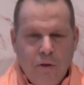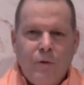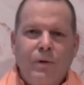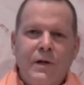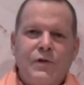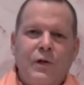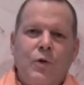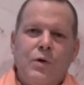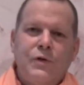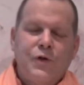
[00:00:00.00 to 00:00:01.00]
The Blessed
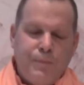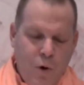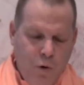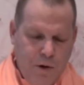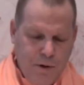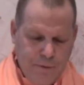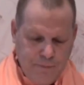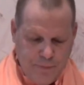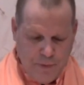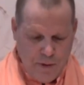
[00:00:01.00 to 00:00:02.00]
Lord spoke,
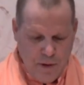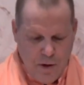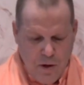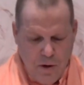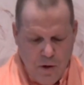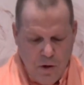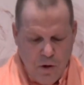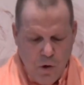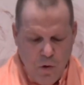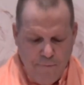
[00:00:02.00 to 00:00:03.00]

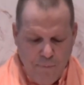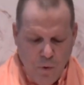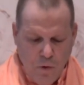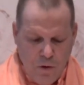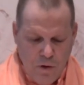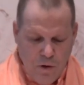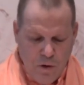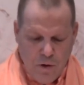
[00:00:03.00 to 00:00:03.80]
"You have mourned